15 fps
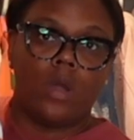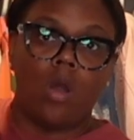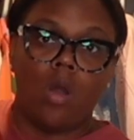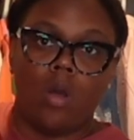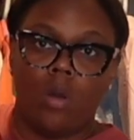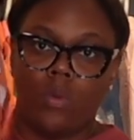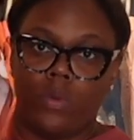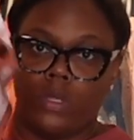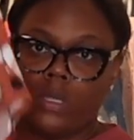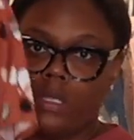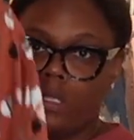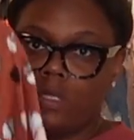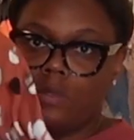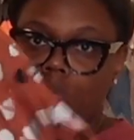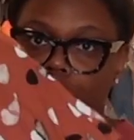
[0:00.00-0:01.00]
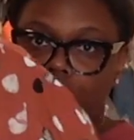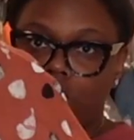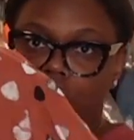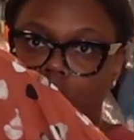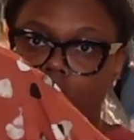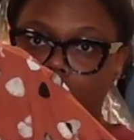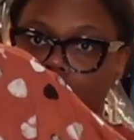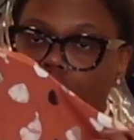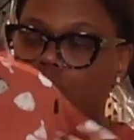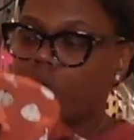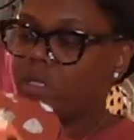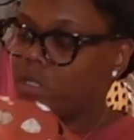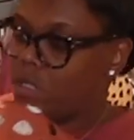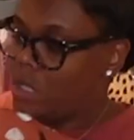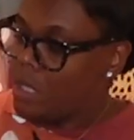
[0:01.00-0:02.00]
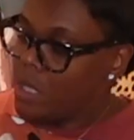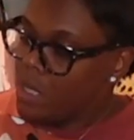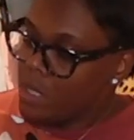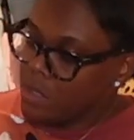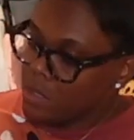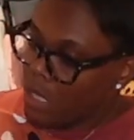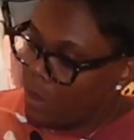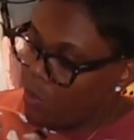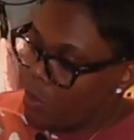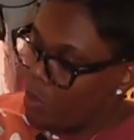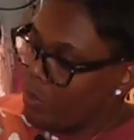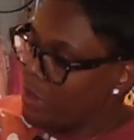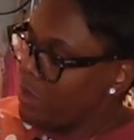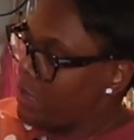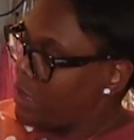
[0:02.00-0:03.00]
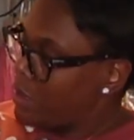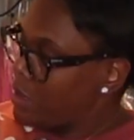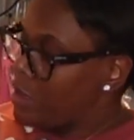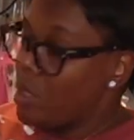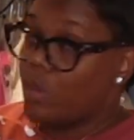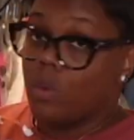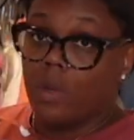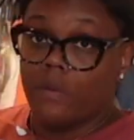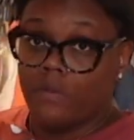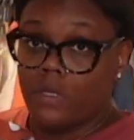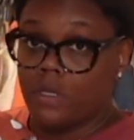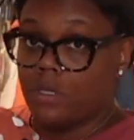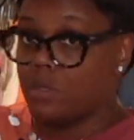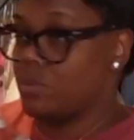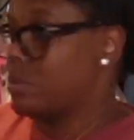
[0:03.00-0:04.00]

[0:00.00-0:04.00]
haul with this particular dress. So I won't be letting go of this